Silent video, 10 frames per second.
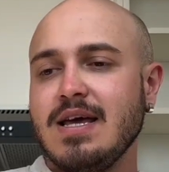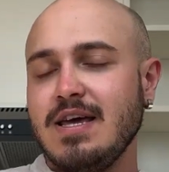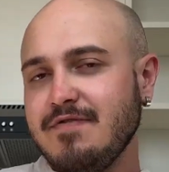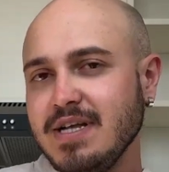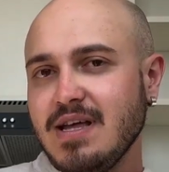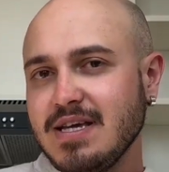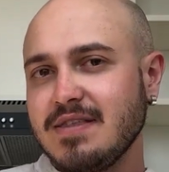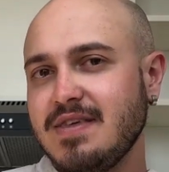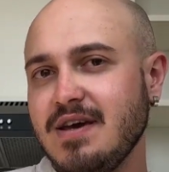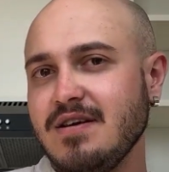If I like
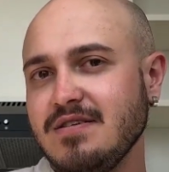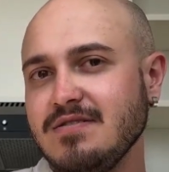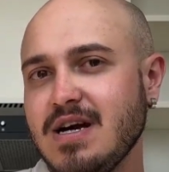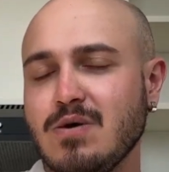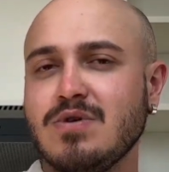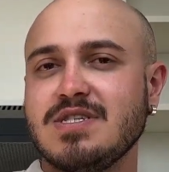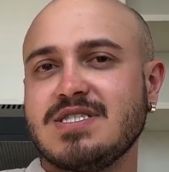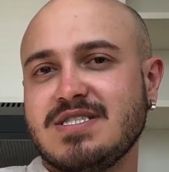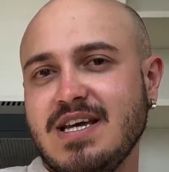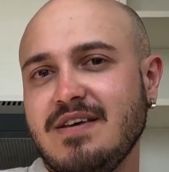it there, I want to
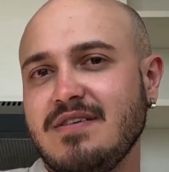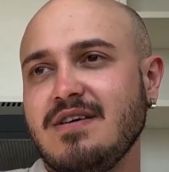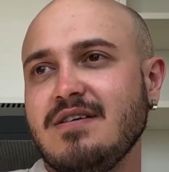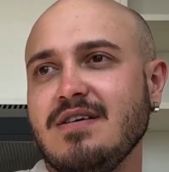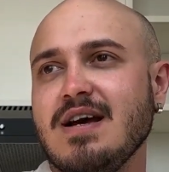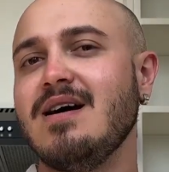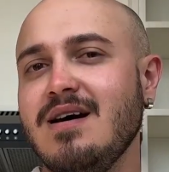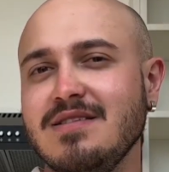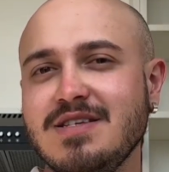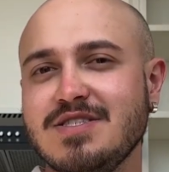stay there, I'll need